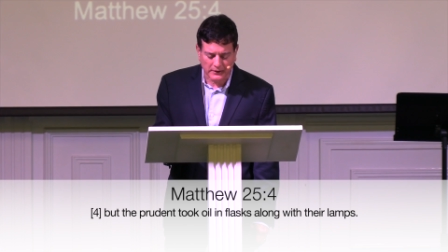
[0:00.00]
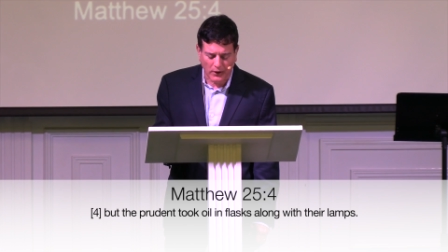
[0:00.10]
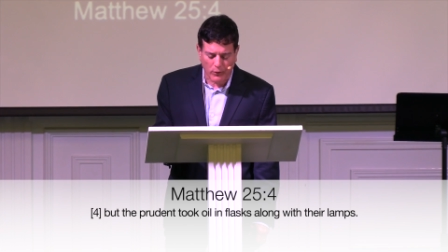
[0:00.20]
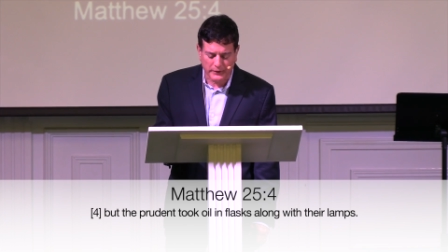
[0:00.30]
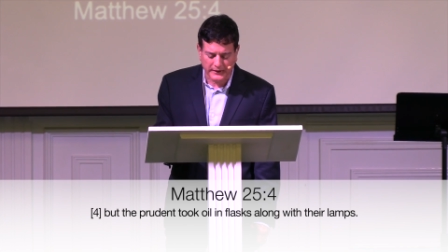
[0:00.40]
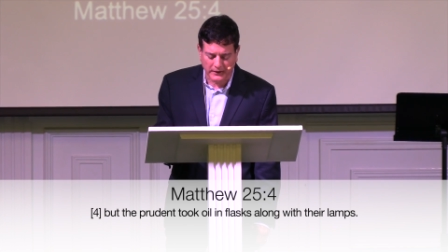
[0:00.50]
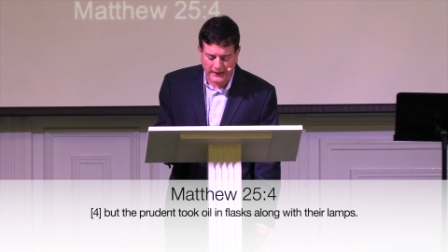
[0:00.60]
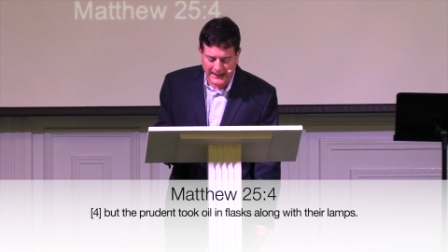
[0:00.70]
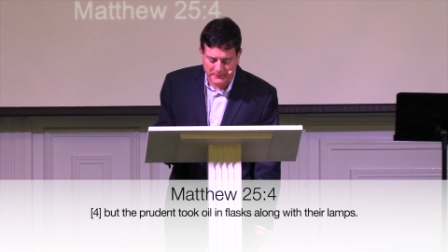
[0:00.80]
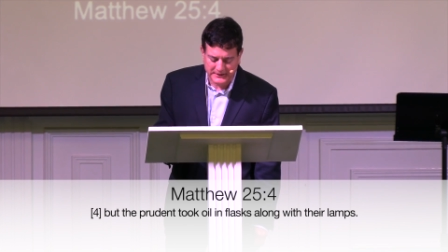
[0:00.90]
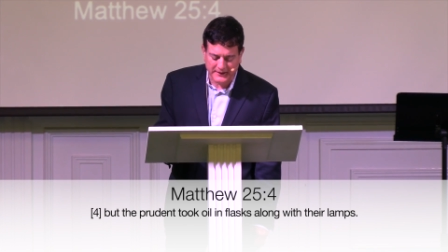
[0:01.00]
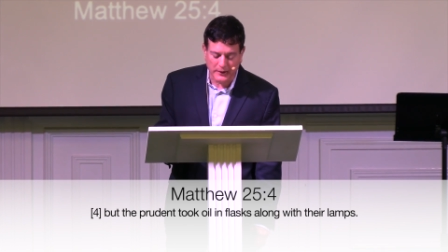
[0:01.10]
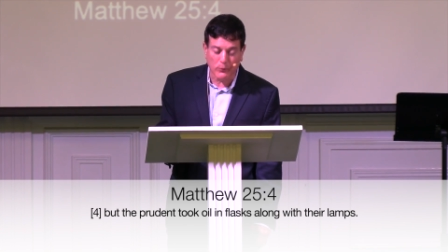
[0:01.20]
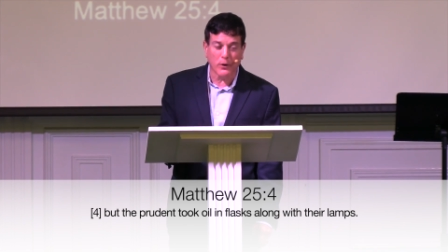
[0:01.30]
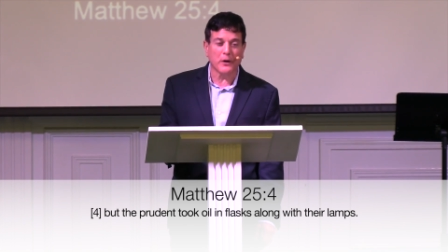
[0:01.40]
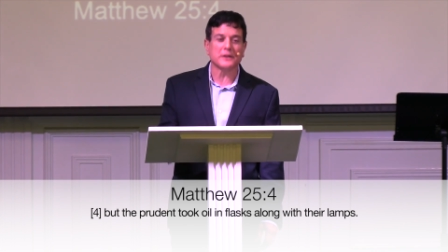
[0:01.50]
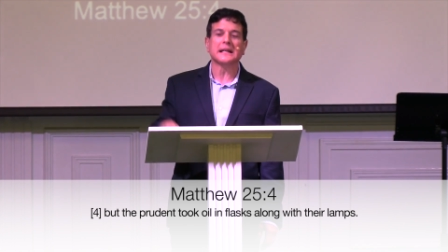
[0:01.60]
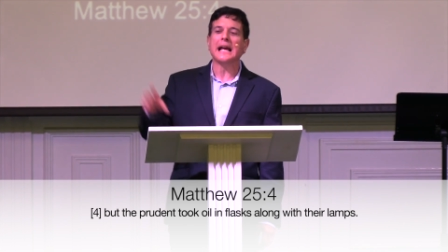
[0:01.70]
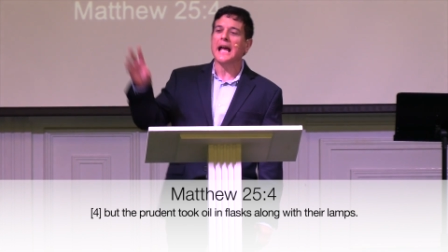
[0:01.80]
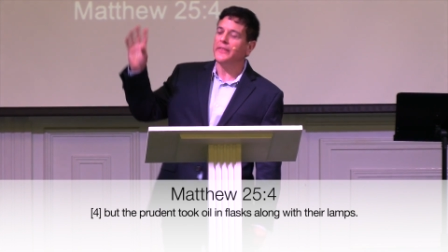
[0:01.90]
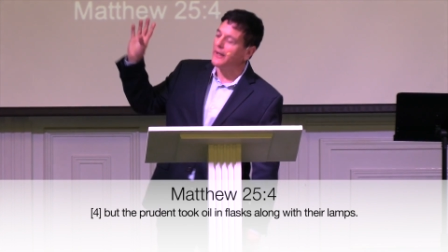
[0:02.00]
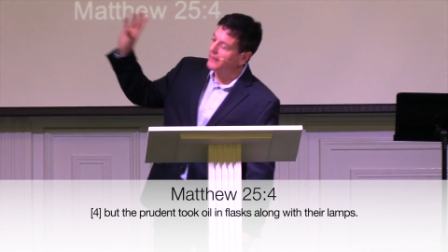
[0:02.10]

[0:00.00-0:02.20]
along with their lamps." In other words, their